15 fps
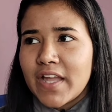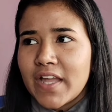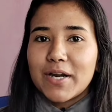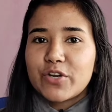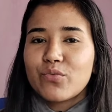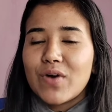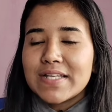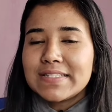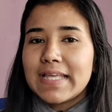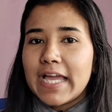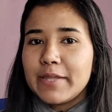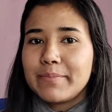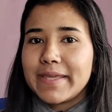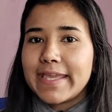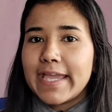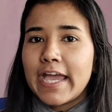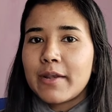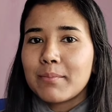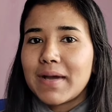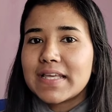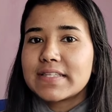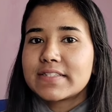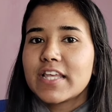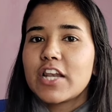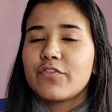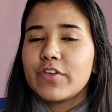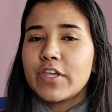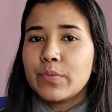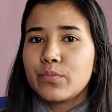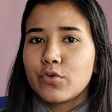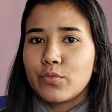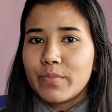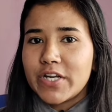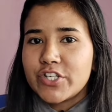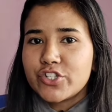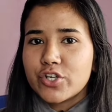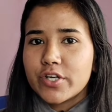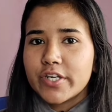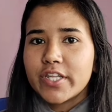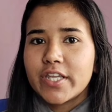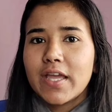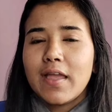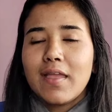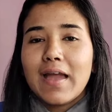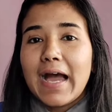But once I began my self-improvement journey,